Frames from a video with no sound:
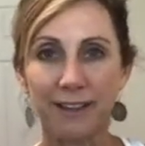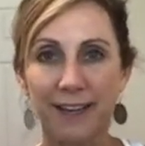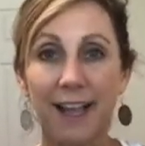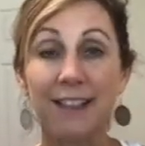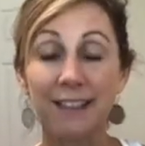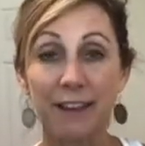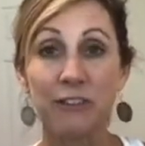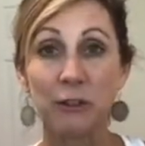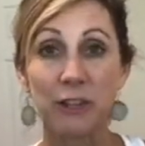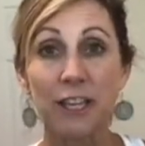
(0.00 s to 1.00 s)
Like, I love
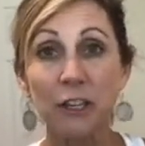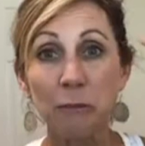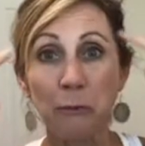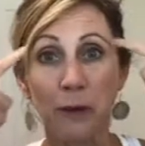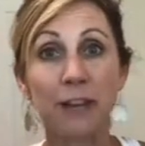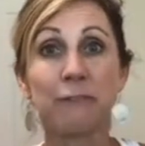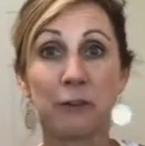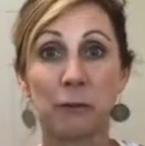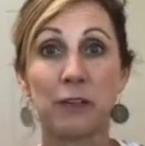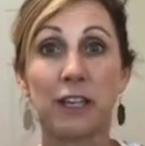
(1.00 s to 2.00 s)
you. Thank you, brain,
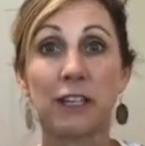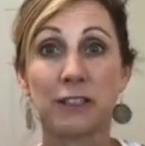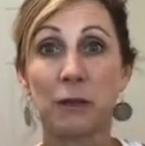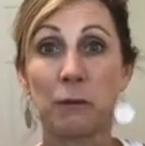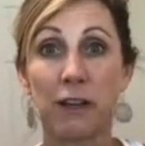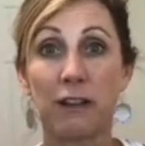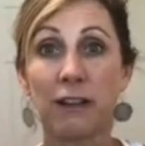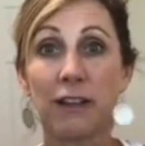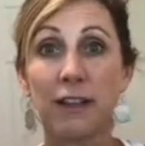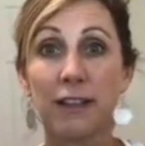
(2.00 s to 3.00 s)
for working so
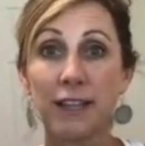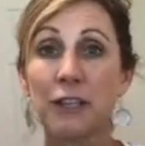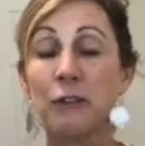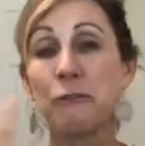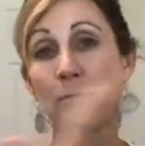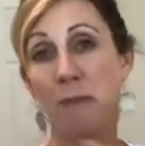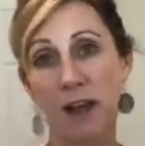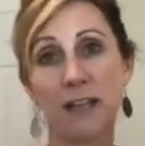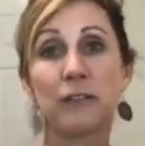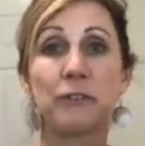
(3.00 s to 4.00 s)
well. Thank you,
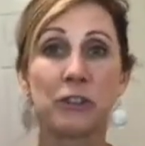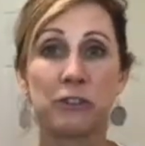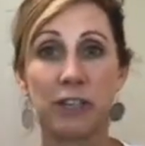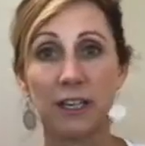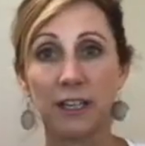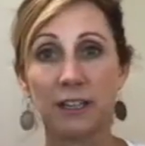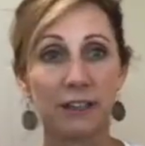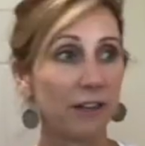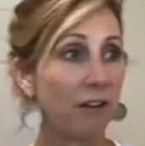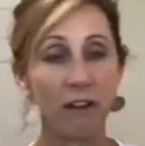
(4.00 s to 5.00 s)
mind, for creating
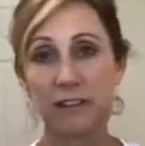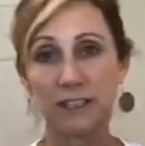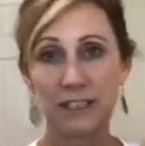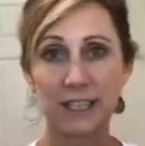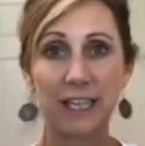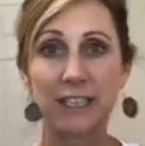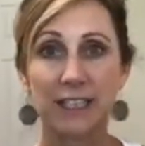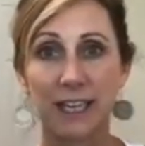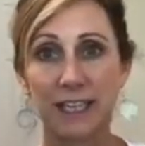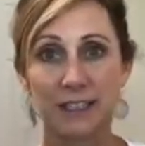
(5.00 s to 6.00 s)
like all these things
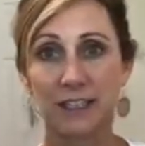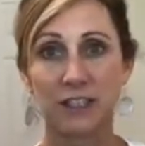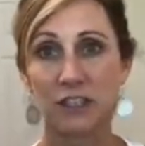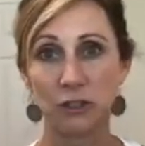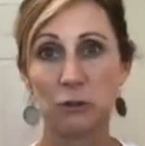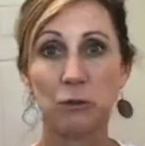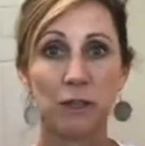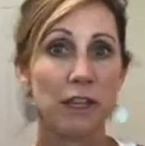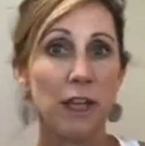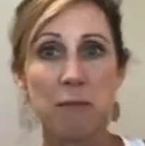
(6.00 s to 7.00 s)
that I get to do
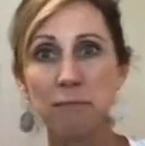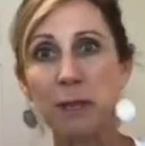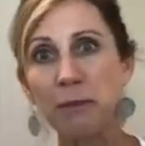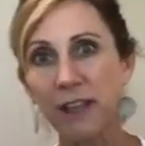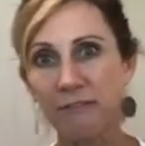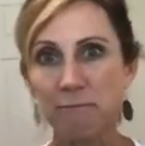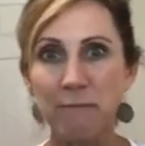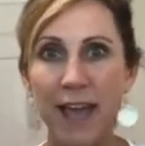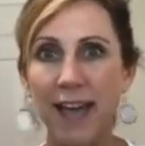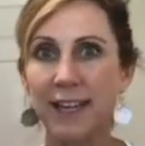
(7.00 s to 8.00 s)
and people I've
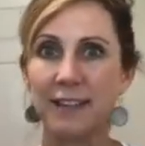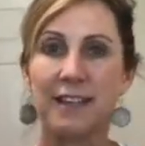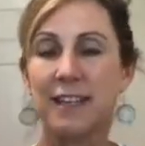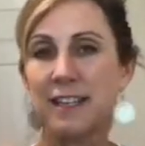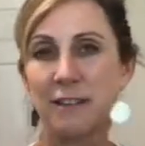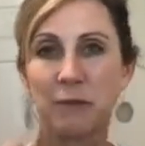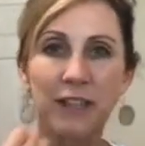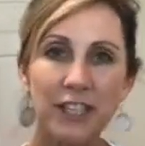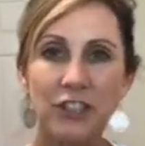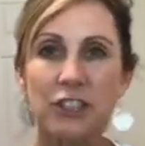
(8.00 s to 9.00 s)
met and
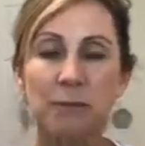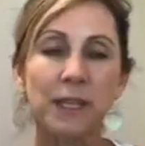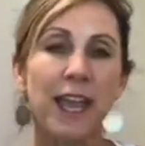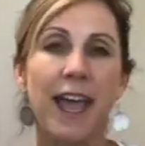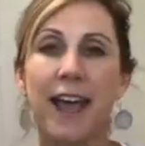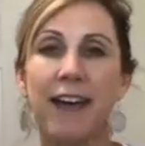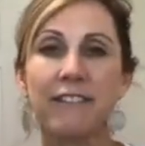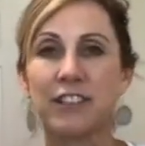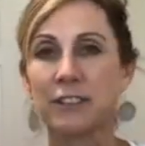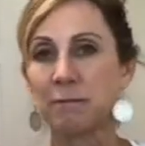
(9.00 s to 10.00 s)
relationships I have
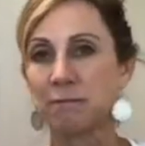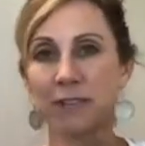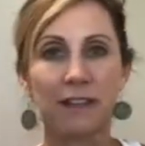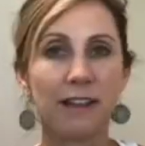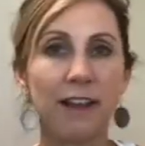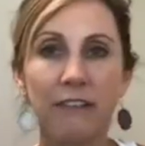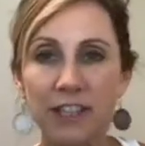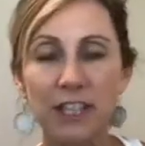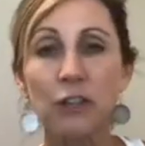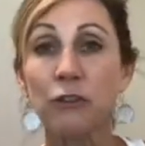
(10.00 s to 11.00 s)
and just
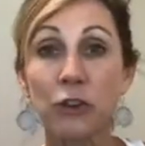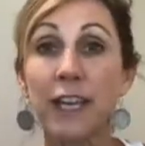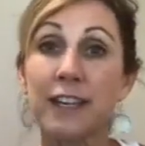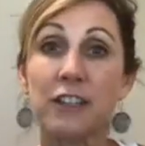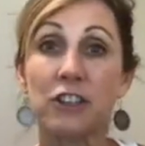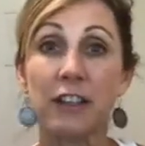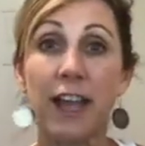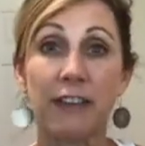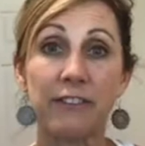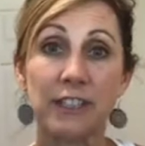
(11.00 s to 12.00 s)
everything you've created in your
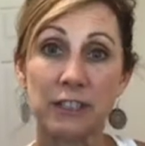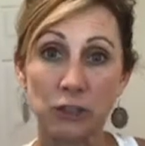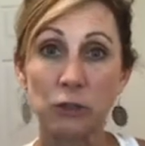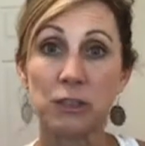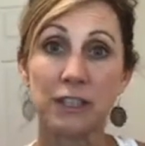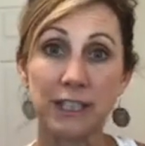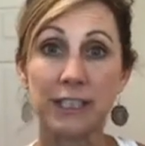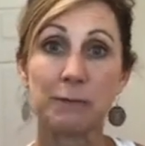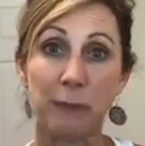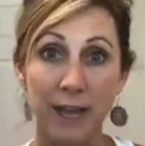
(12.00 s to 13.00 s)
life is due to
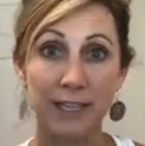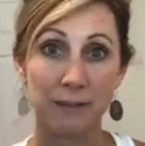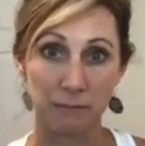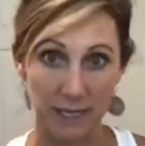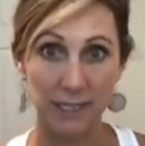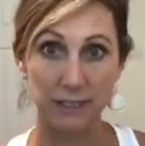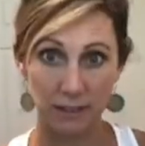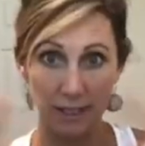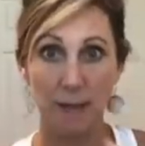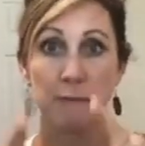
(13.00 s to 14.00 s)
this body, right?
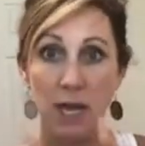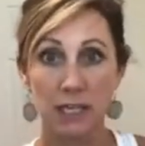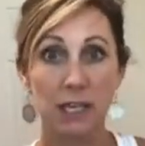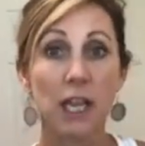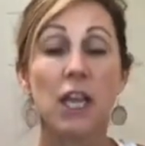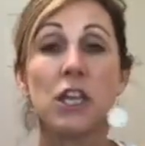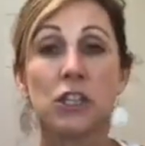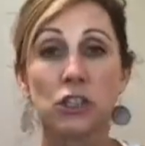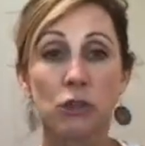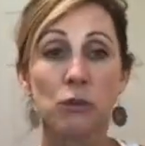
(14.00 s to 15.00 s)
To that body.
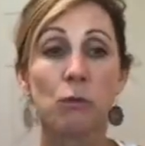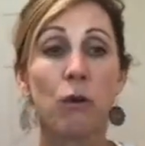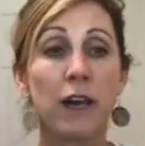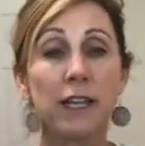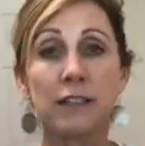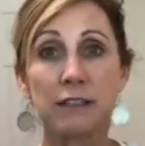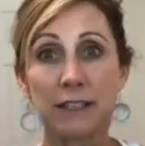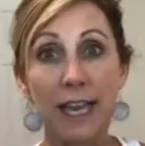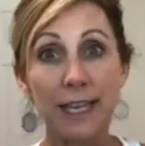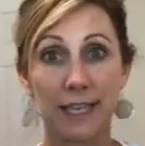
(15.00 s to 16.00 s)
So you want to
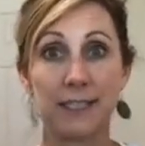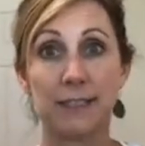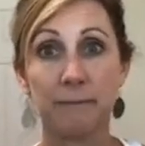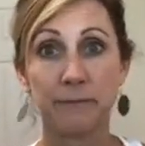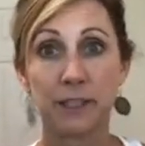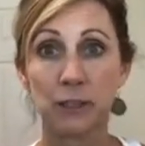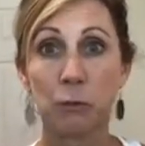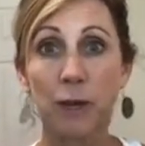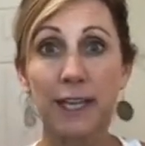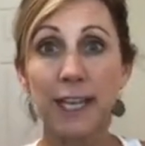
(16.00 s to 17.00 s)
thank it. So
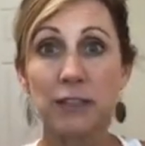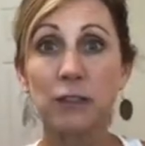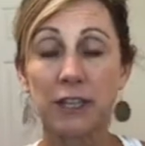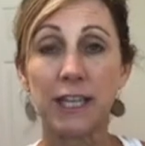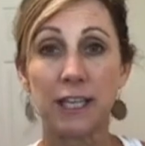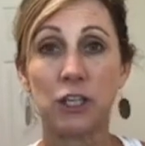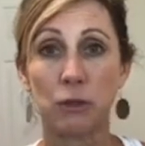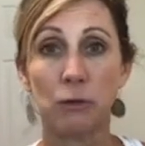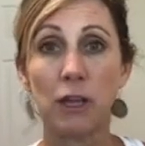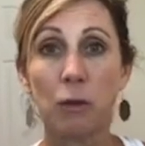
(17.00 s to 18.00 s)
what can I do to thank
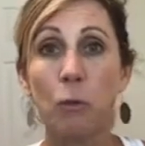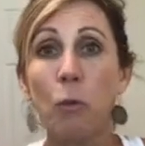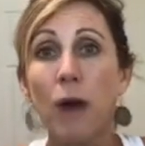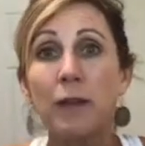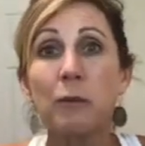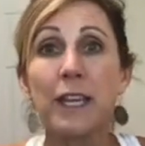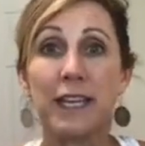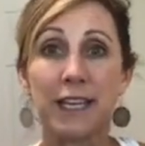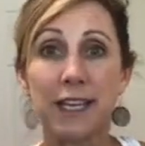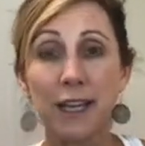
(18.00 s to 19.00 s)
you? One
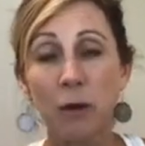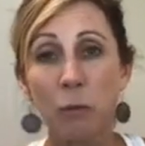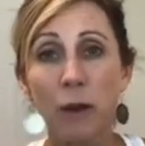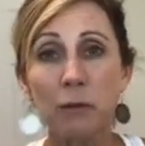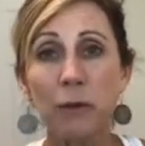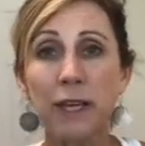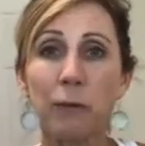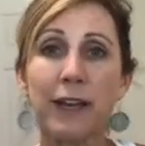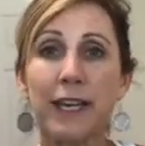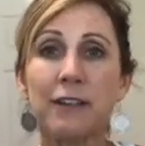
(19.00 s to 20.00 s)
week. One week.
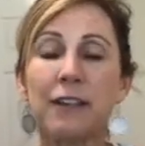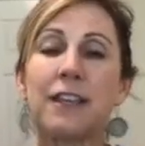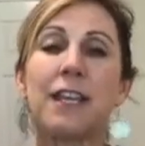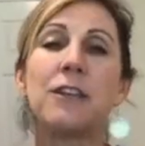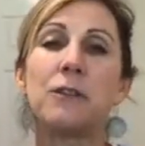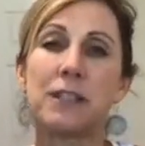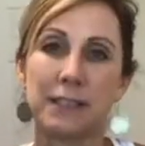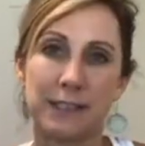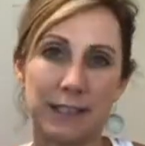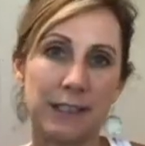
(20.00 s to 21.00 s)
What can I do to thank you this
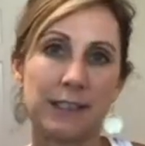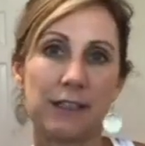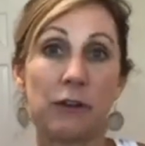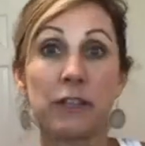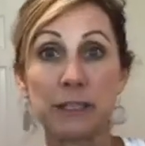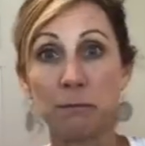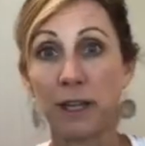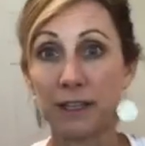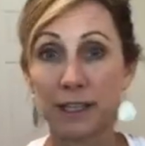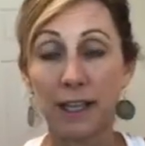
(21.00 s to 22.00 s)
season or this
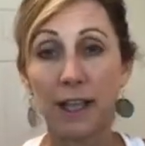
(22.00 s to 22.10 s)
month?